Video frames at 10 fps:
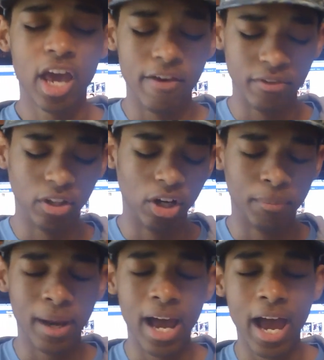If you load
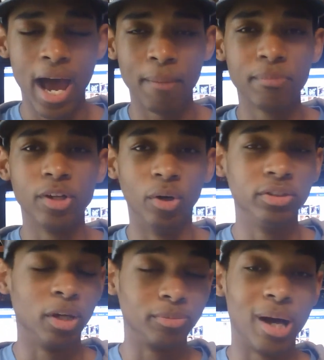up an app, you know,
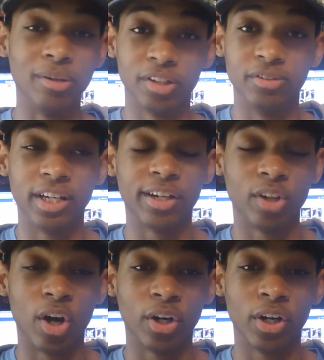sometimes it'll take
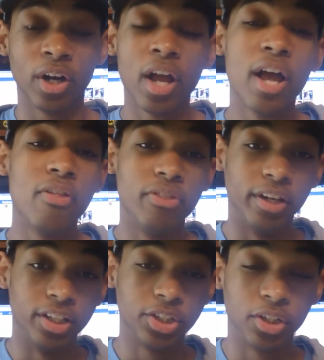longer
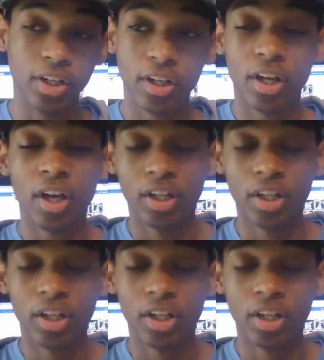than it should.